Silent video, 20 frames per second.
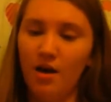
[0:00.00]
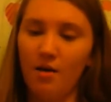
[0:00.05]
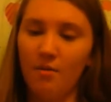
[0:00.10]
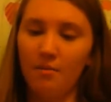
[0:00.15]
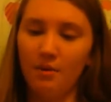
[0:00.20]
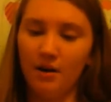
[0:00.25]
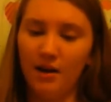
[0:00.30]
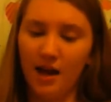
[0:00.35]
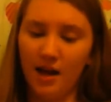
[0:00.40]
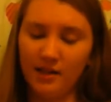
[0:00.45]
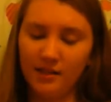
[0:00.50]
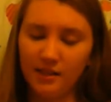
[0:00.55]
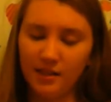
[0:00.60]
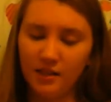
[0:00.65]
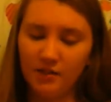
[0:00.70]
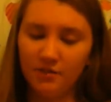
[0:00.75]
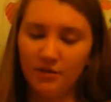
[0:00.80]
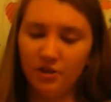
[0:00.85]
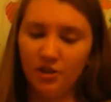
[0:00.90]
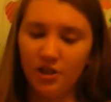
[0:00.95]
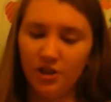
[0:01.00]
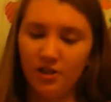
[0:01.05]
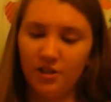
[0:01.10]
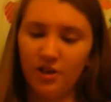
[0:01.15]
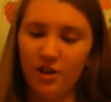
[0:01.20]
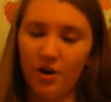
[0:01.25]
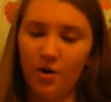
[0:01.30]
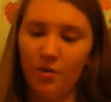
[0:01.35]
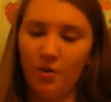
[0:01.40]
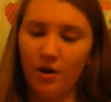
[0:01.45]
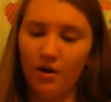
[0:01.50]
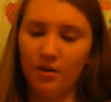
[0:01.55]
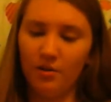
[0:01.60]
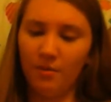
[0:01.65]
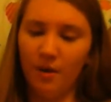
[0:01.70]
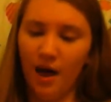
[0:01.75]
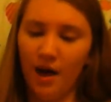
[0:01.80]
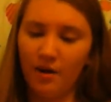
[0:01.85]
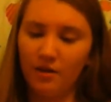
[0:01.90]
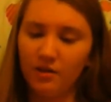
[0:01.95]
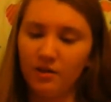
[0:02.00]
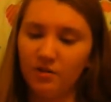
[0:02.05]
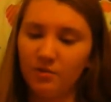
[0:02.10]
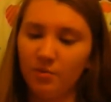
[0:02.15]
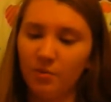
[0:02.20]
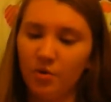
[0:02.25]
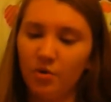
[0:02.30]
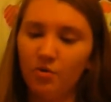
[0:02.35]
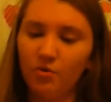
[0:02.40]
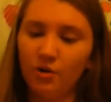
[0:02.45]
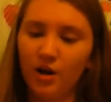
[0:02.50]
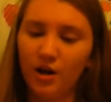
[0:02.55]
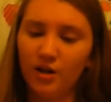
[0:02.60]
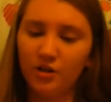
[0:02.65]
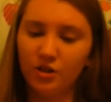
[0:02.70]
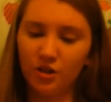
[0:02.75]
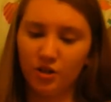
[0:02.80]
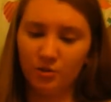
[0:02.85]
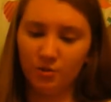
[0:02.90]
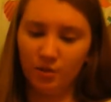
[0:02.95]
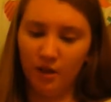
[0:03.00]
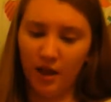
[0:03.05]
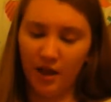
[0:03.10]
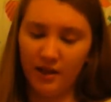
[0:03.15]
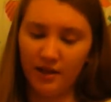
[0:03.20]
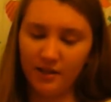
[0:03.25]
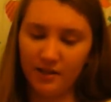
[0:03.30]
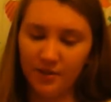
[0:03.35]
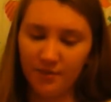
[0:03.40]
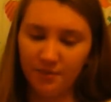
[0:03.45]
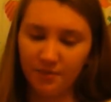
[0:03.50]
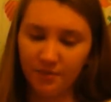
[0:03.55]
Manassas, Virginia, where the battles of Bull Run took place,